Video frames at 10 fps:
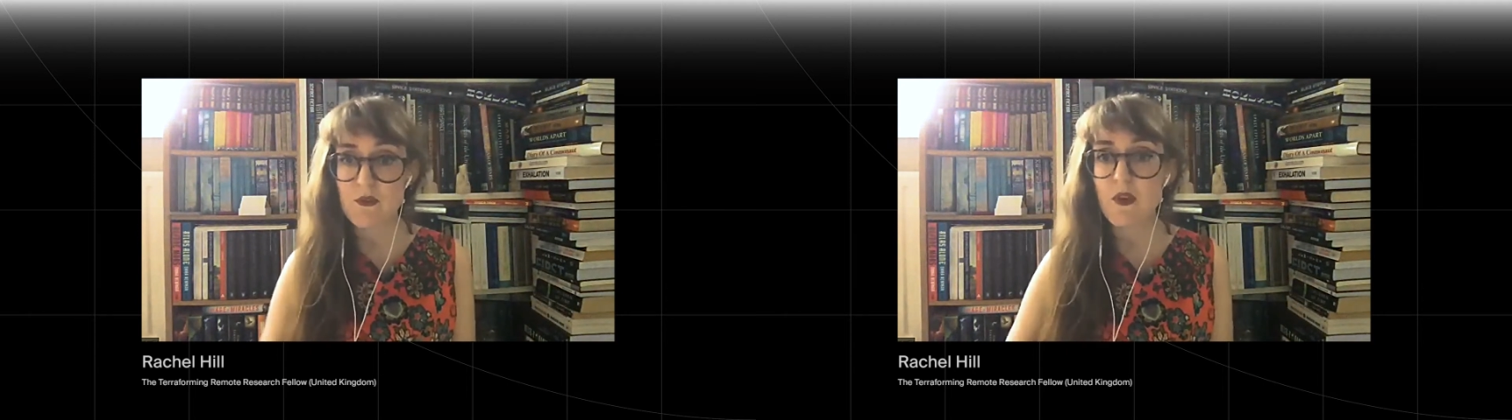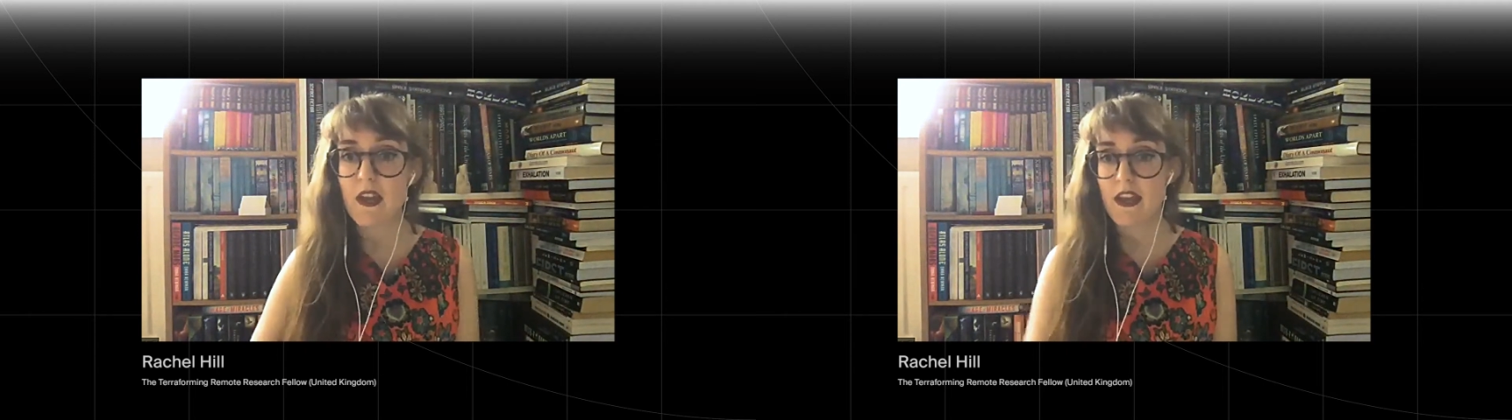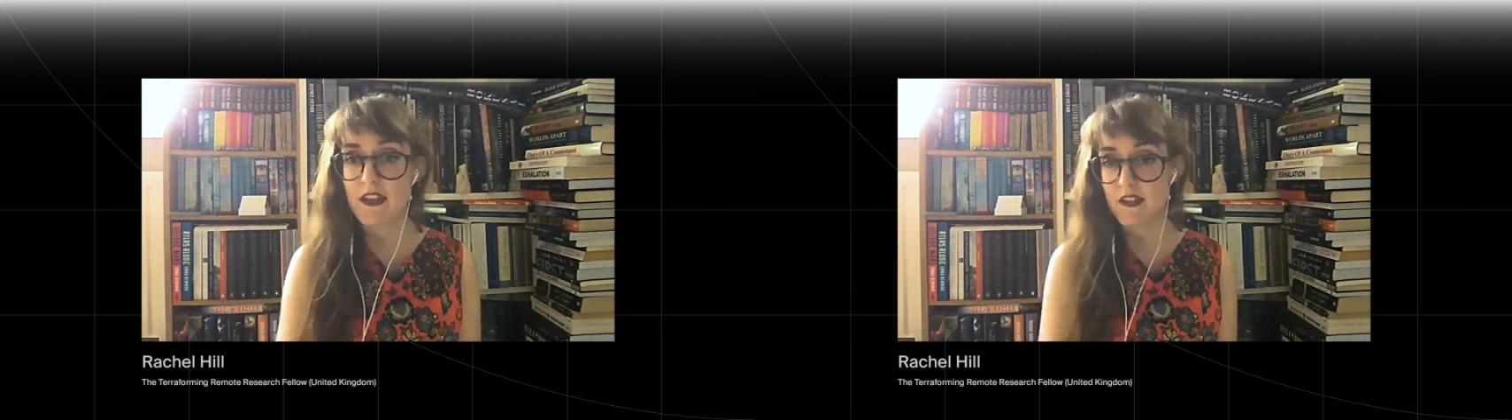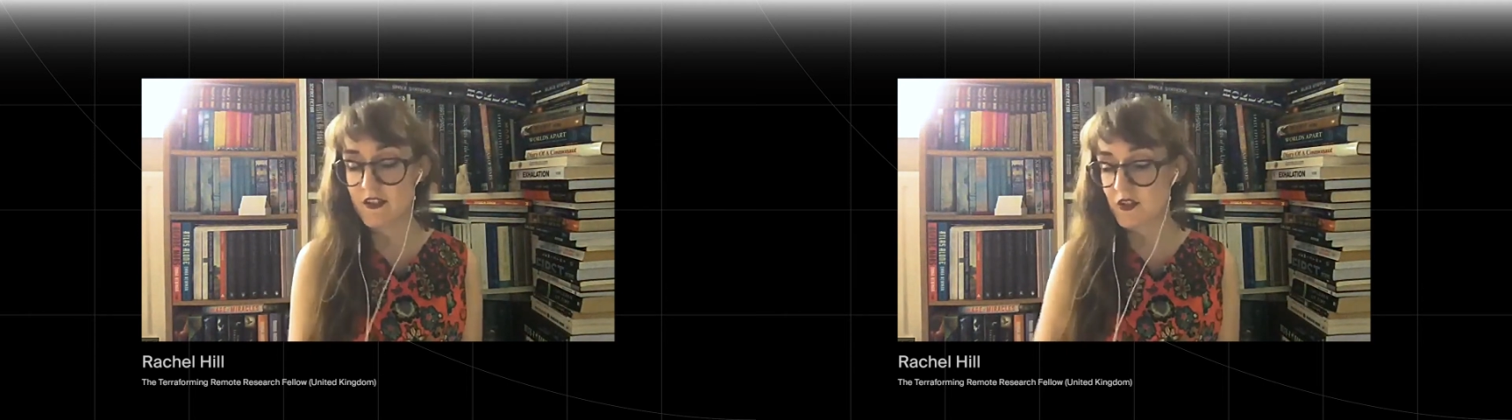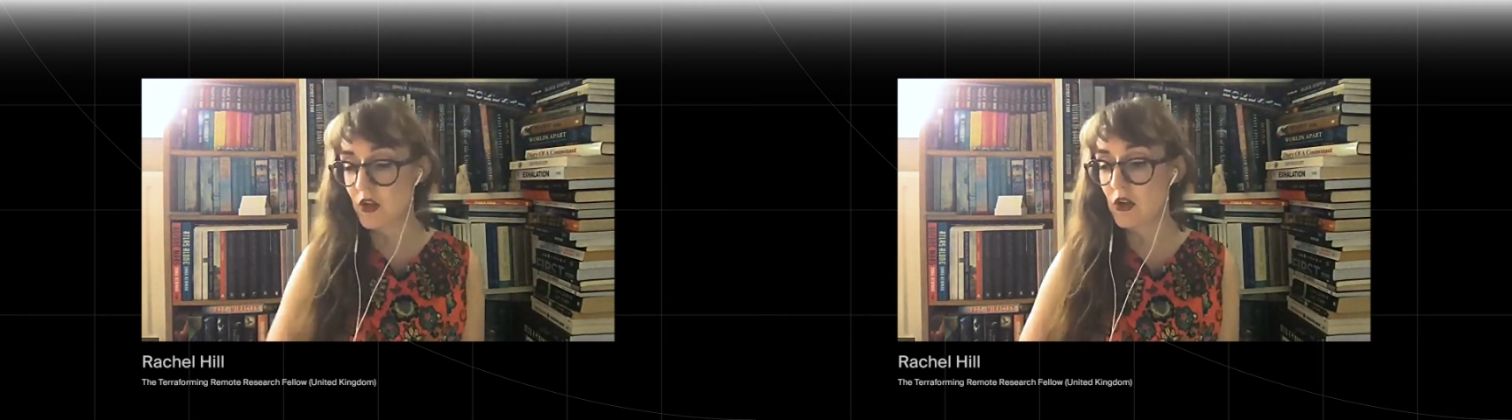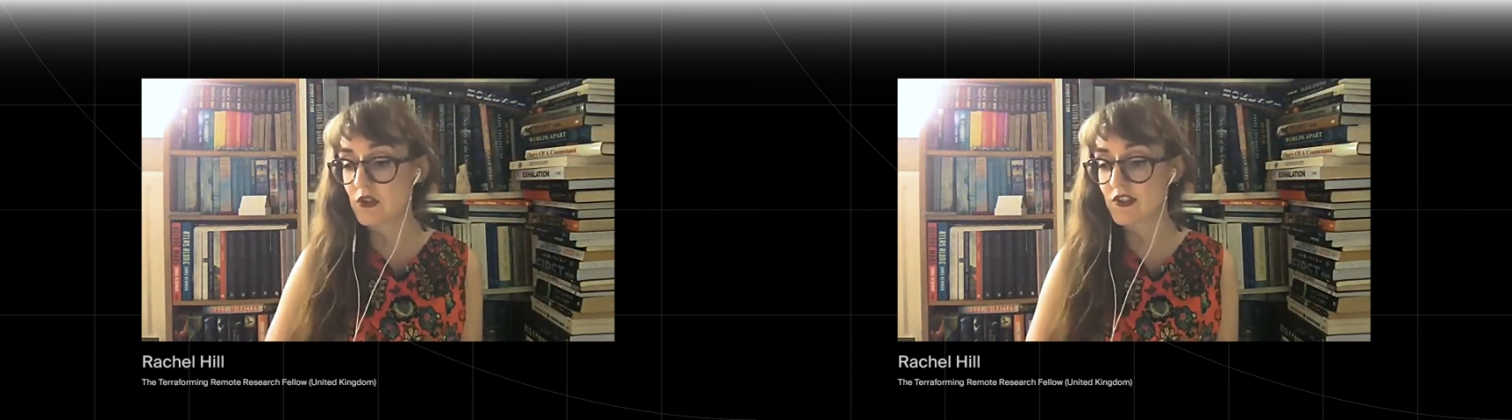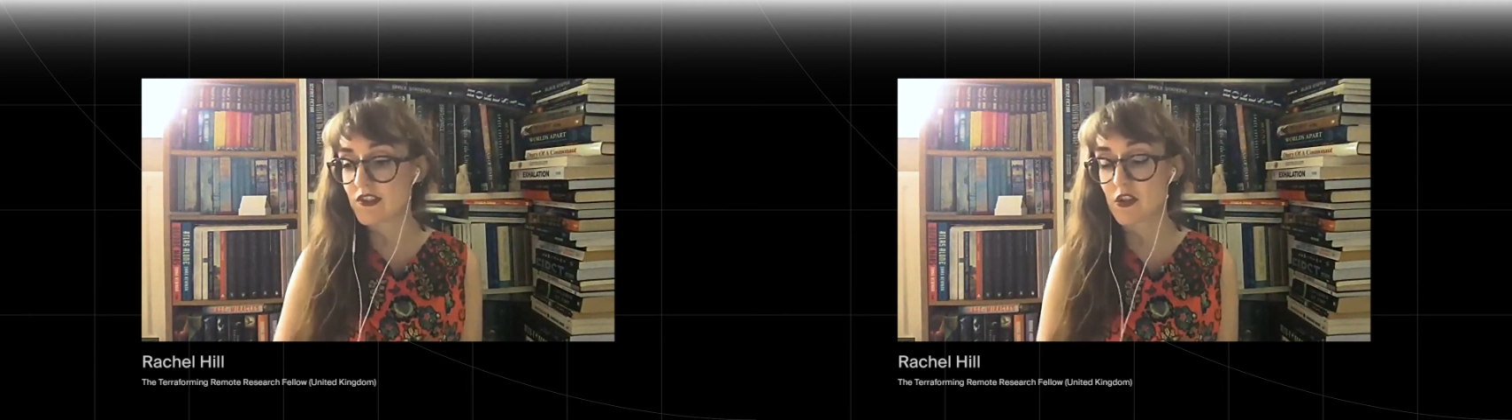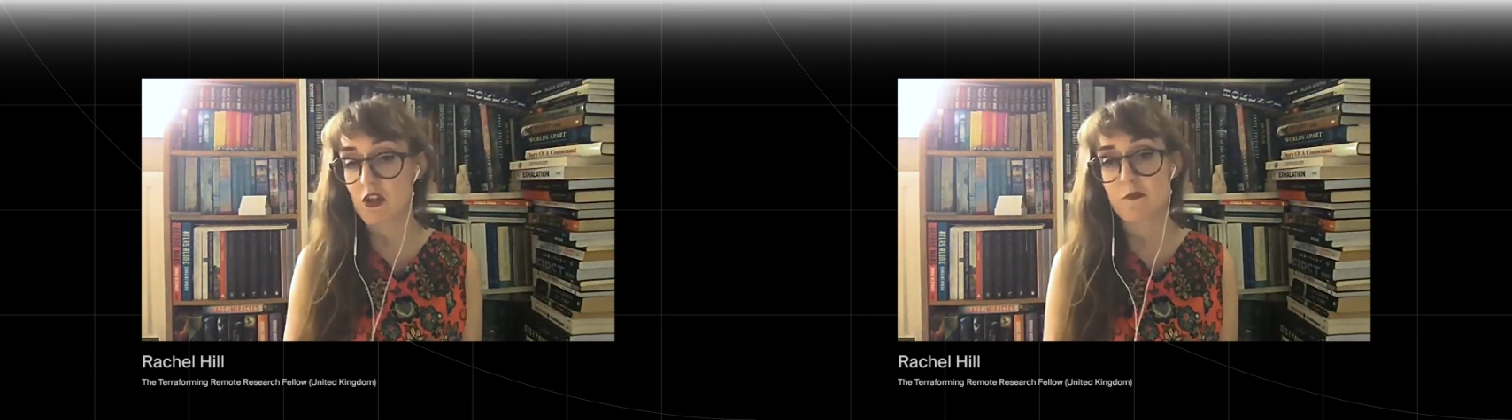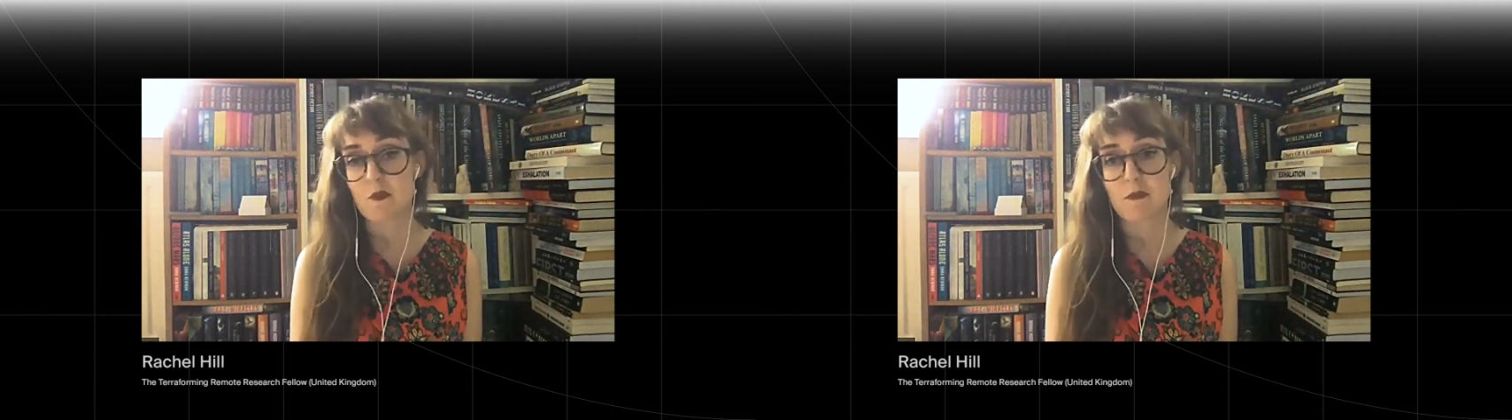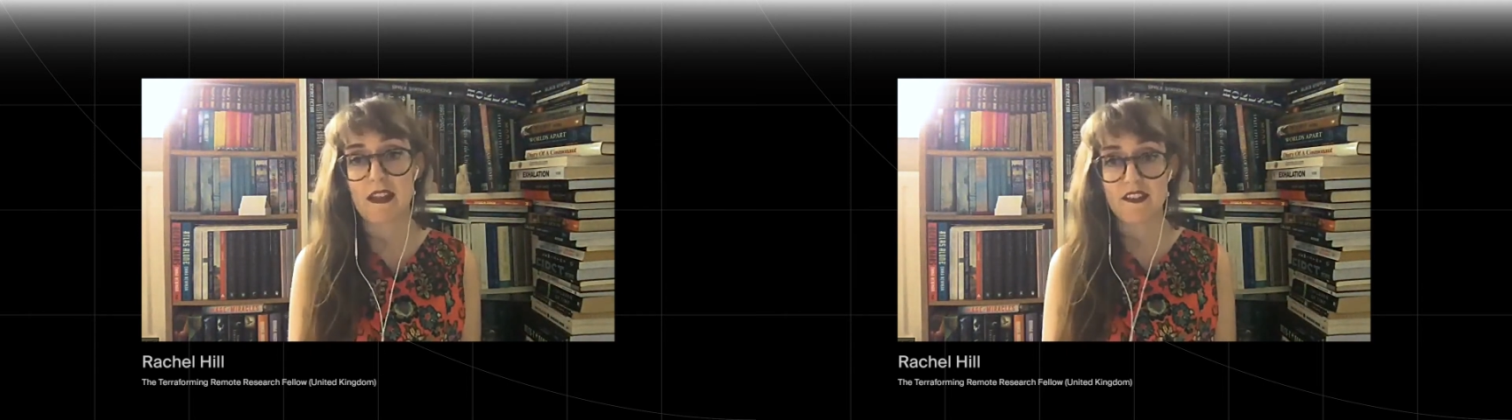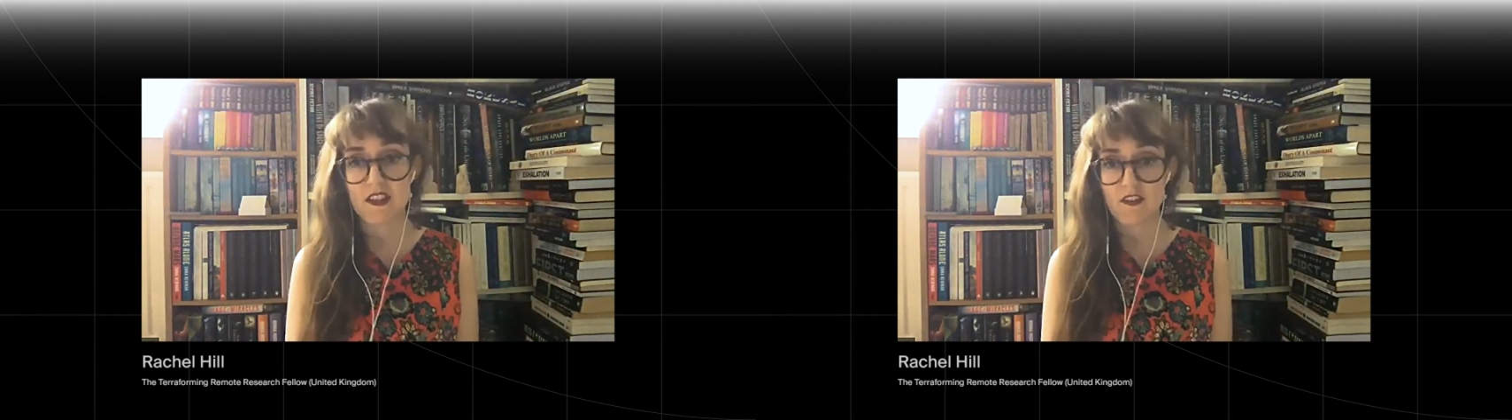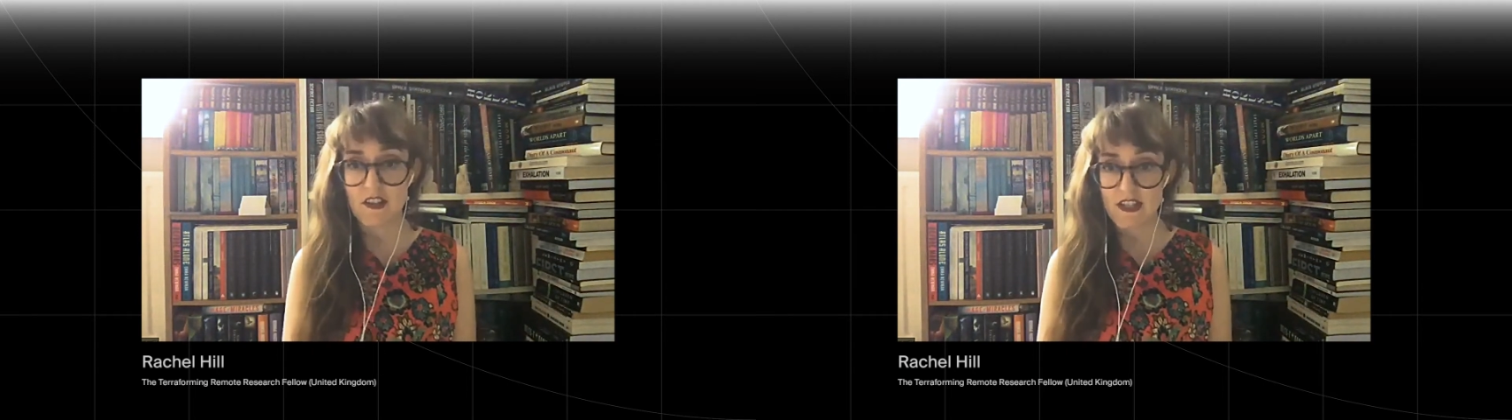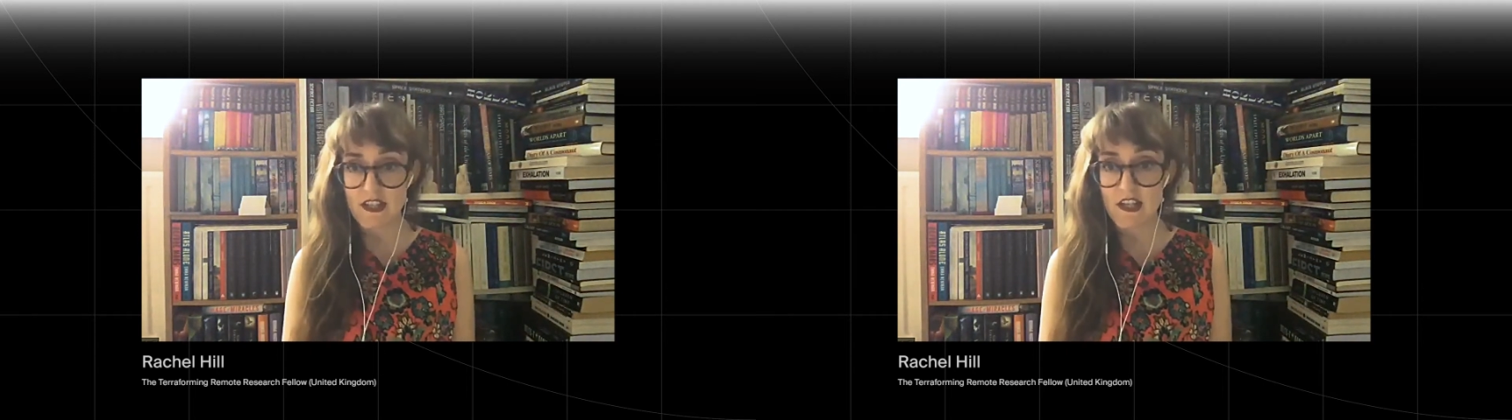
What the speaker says: It is called Cosmoplanetarity,